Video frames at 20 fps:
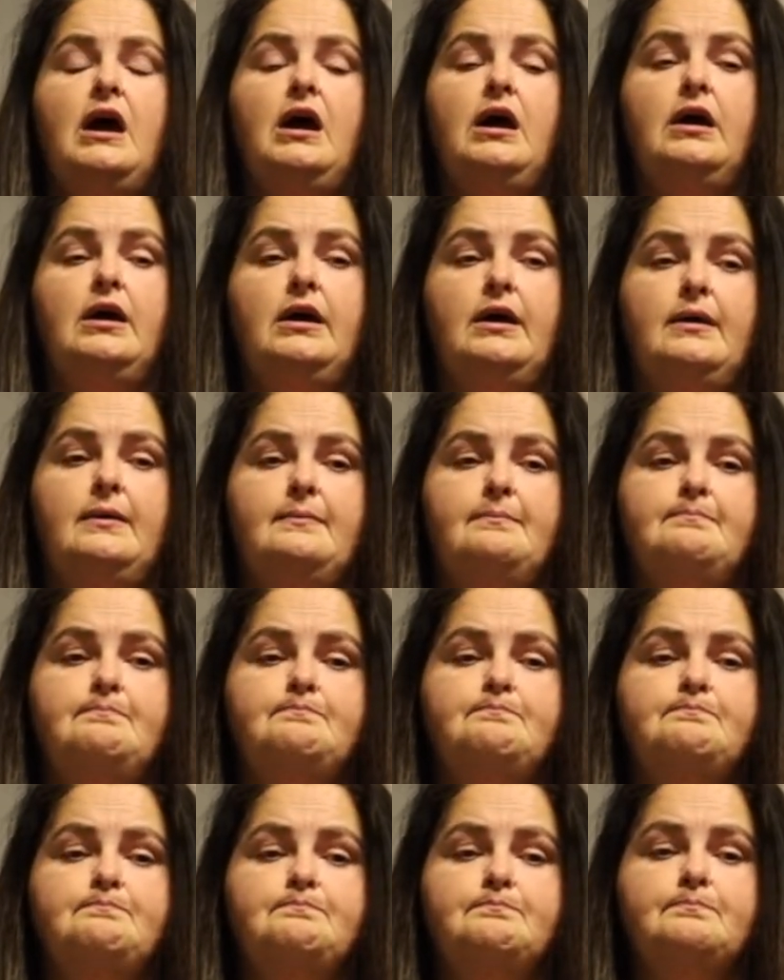
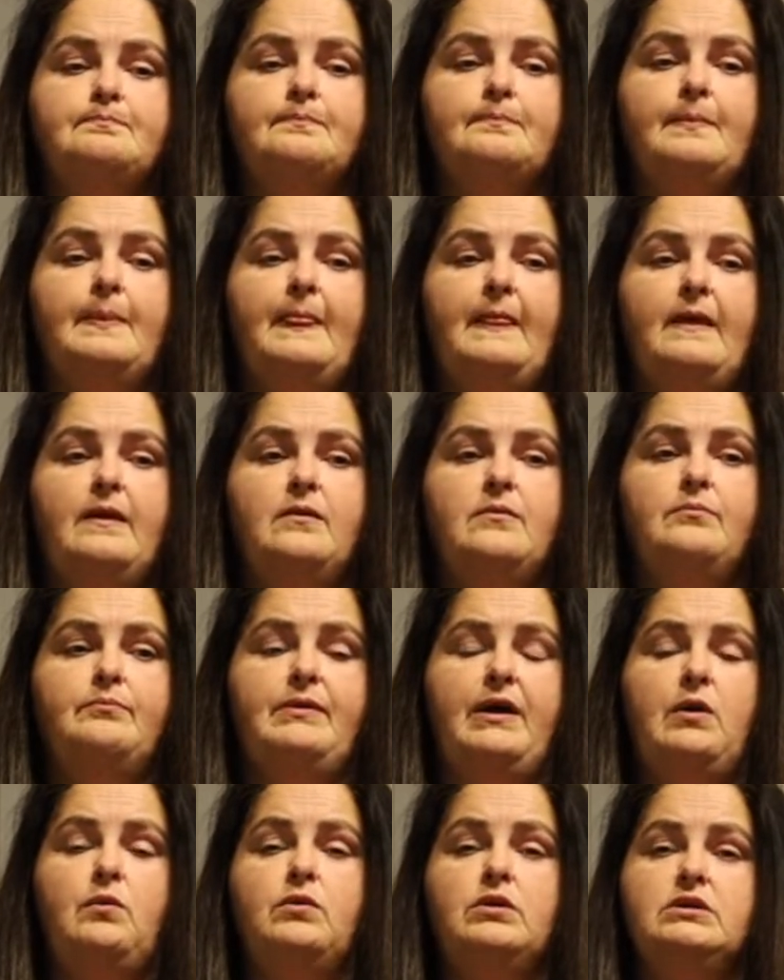
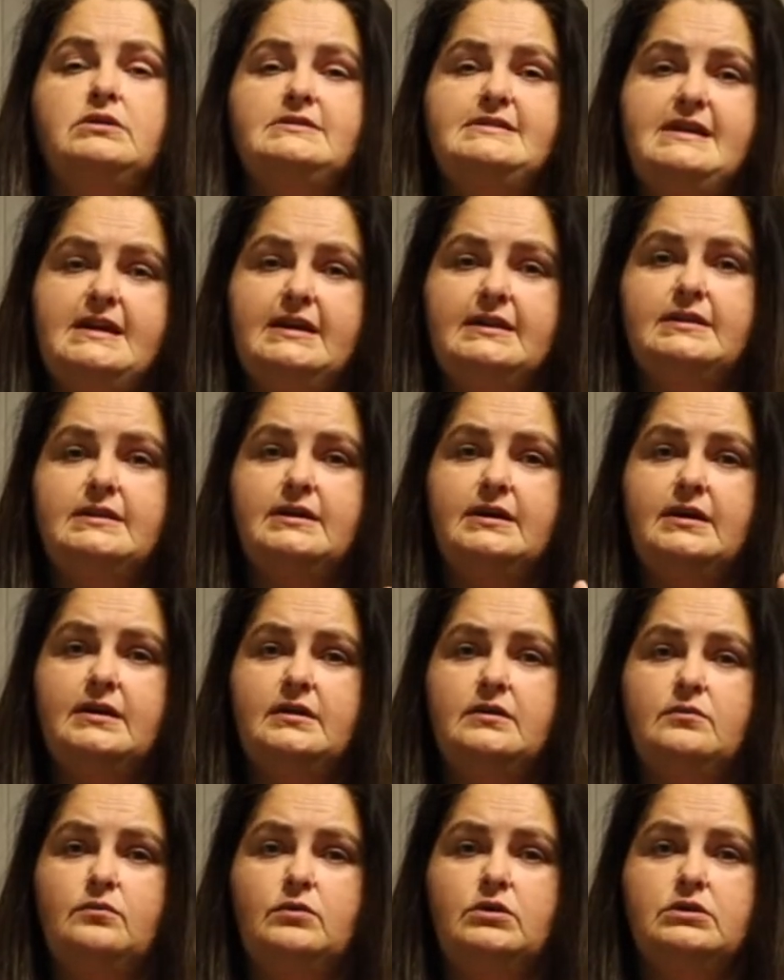But we'll dig
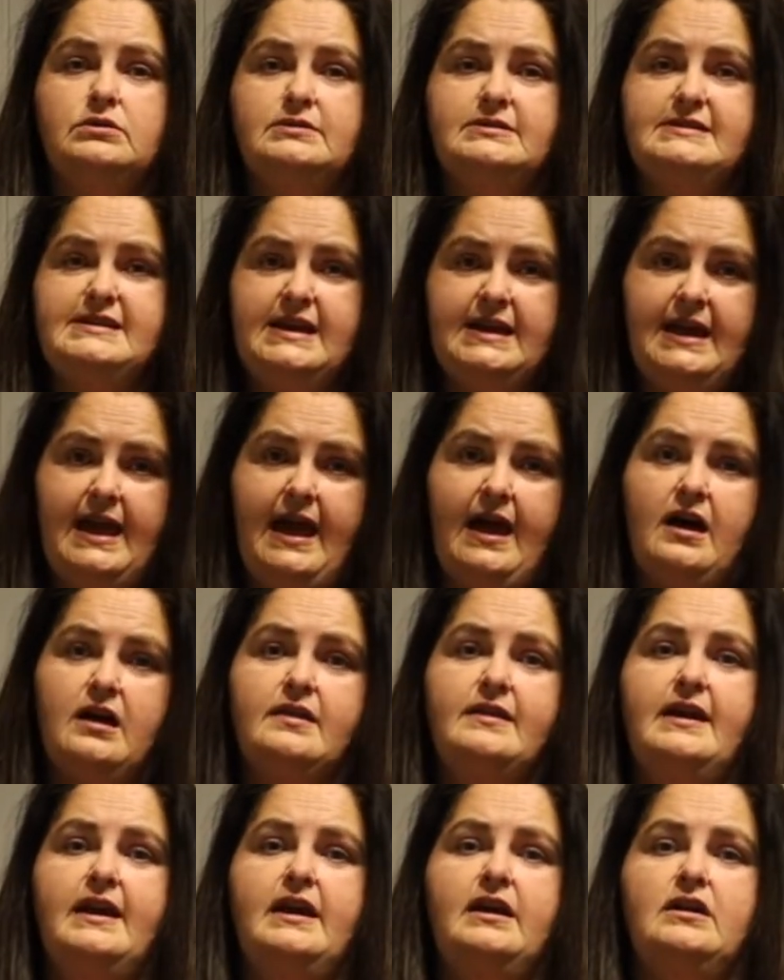out
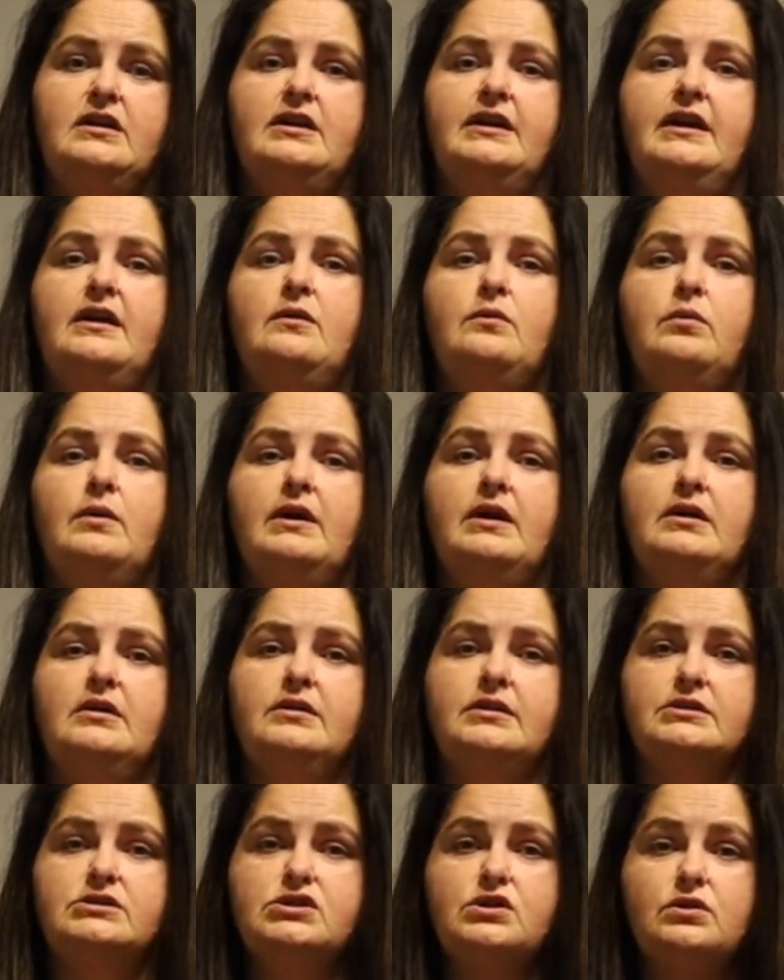the area where
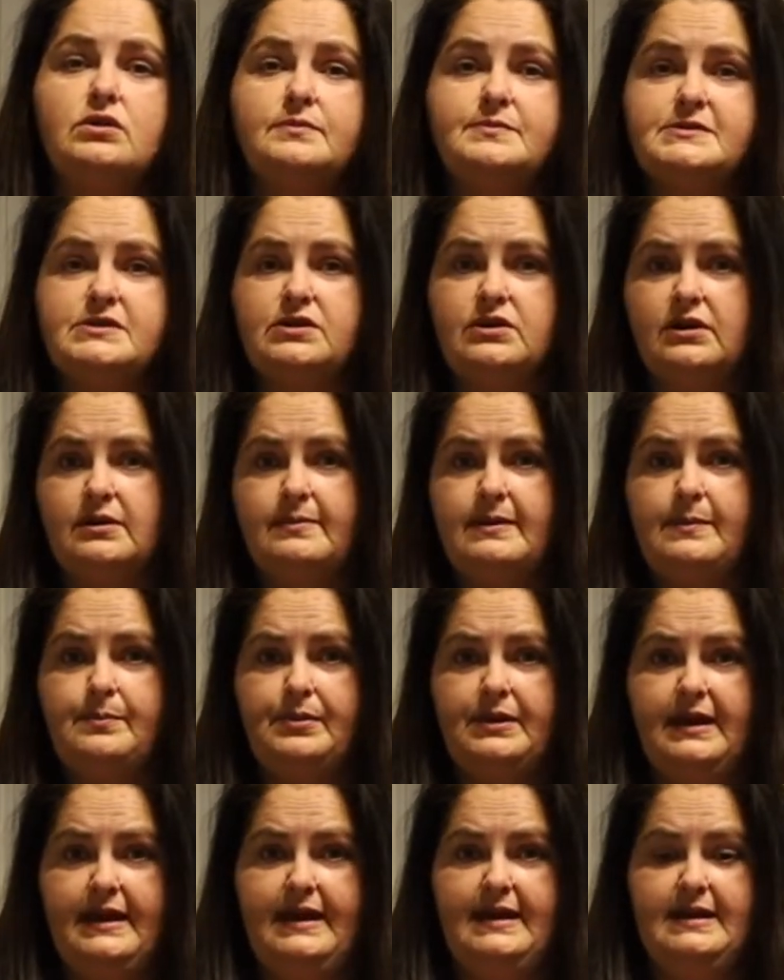the tulips are going to be
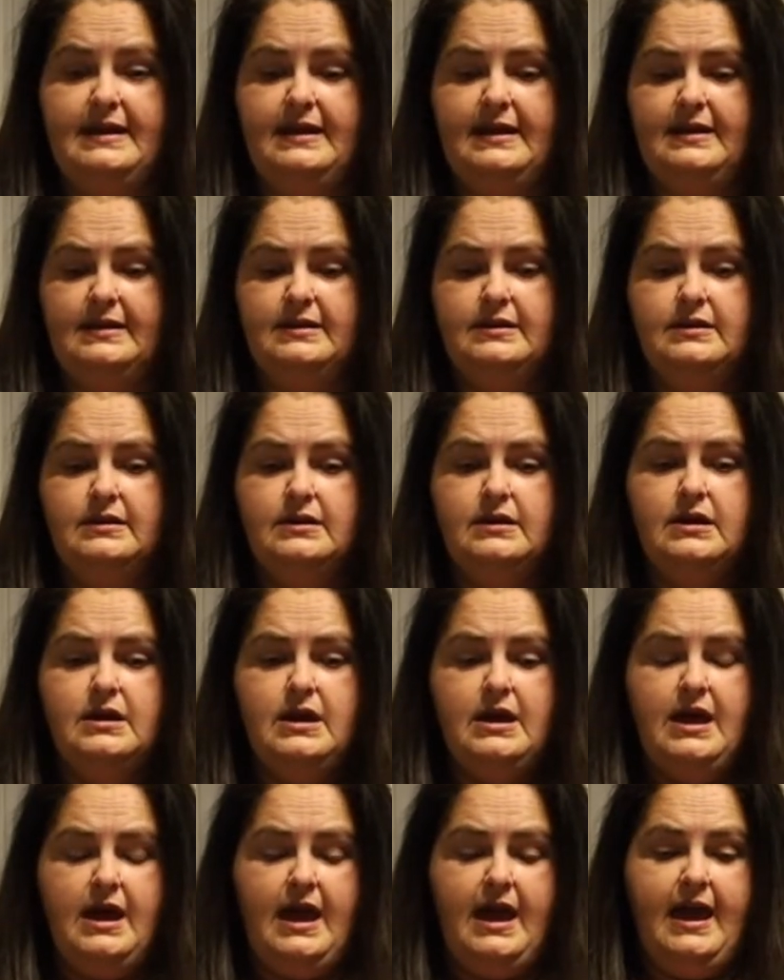planted,
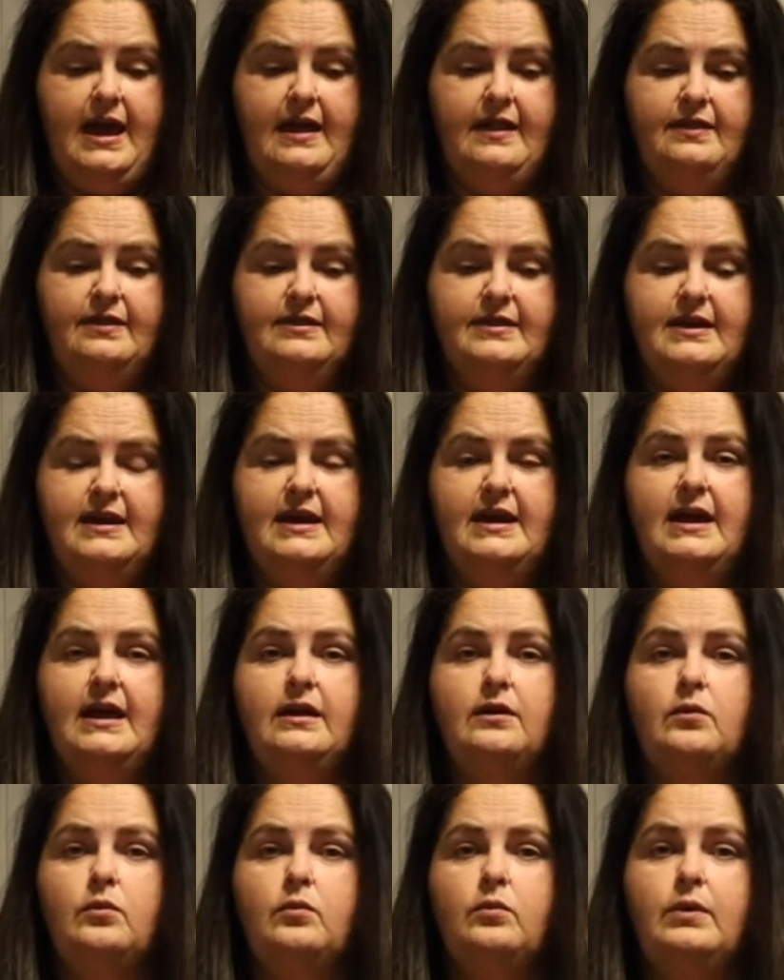and
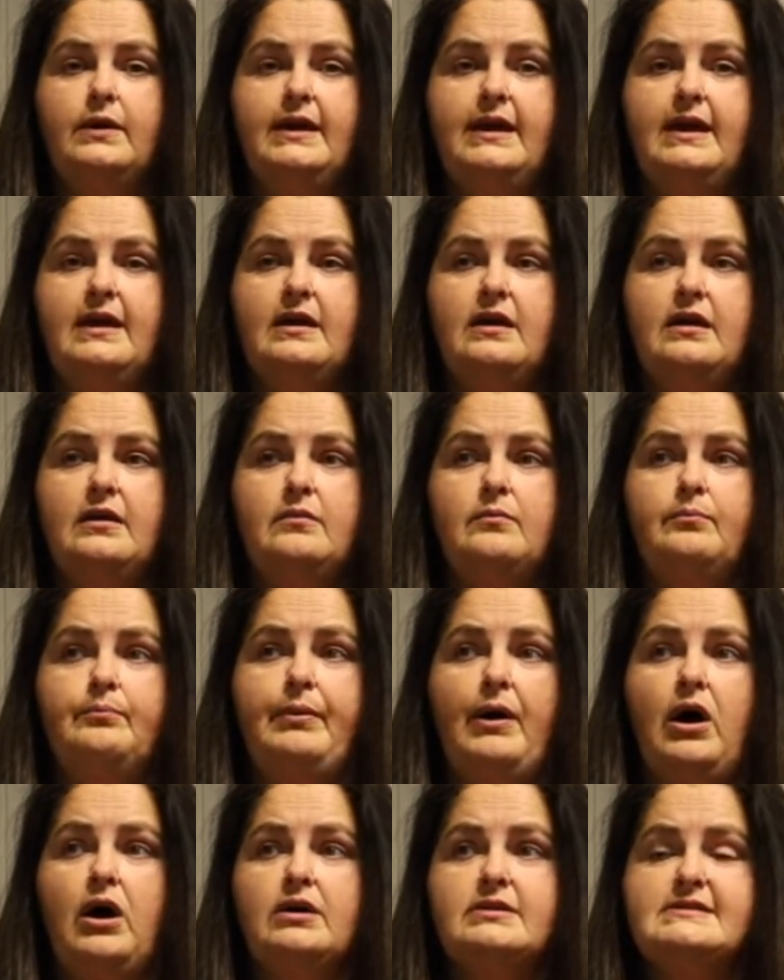then we
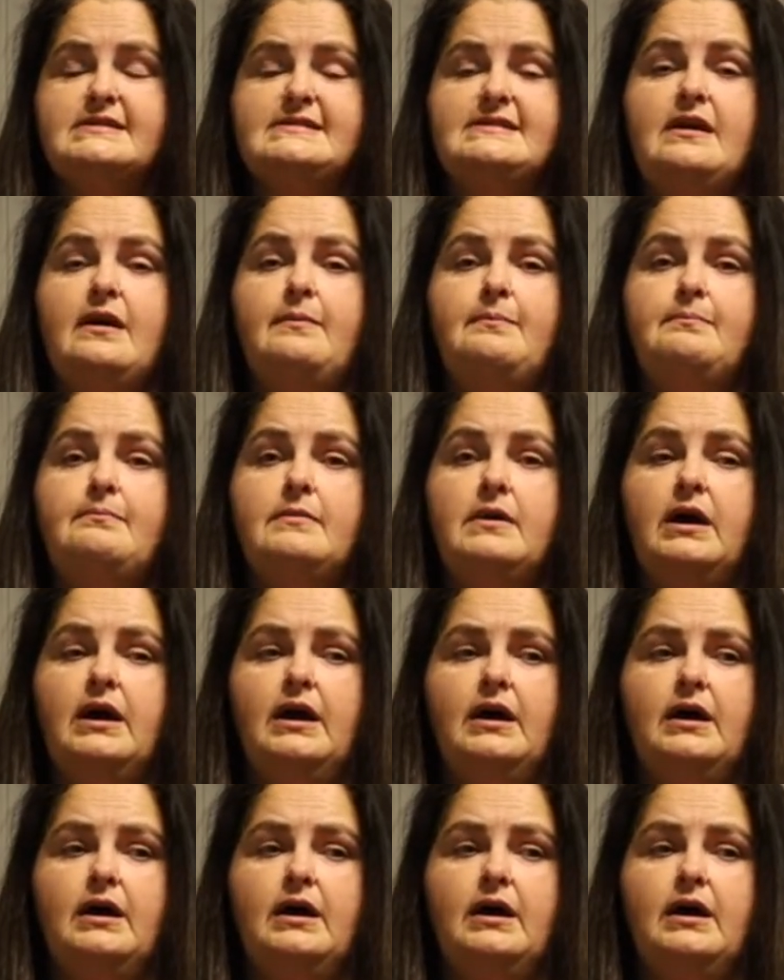bought some